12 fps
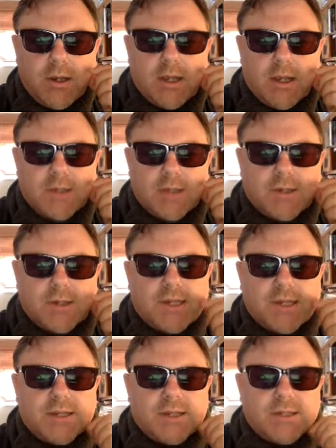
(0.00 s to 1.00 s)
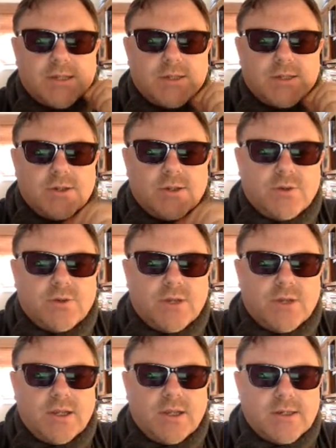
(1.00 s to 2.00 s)
It's going to take us into
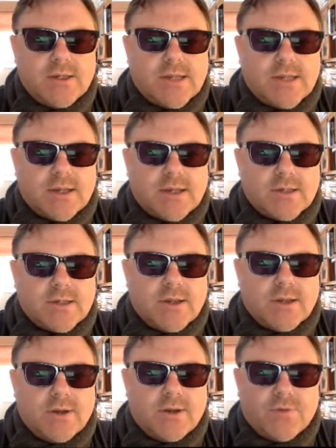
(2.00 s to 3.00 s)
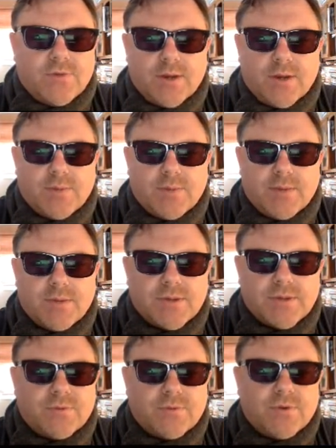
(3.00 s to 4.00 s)
the second slide, hopefully, and I'll be able to
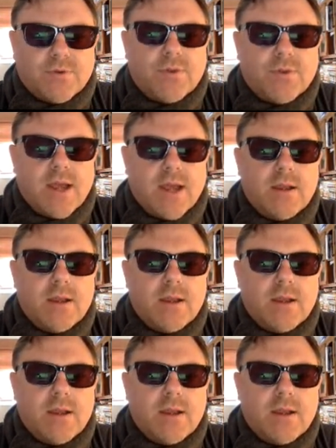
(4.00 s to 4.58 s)
talk through that.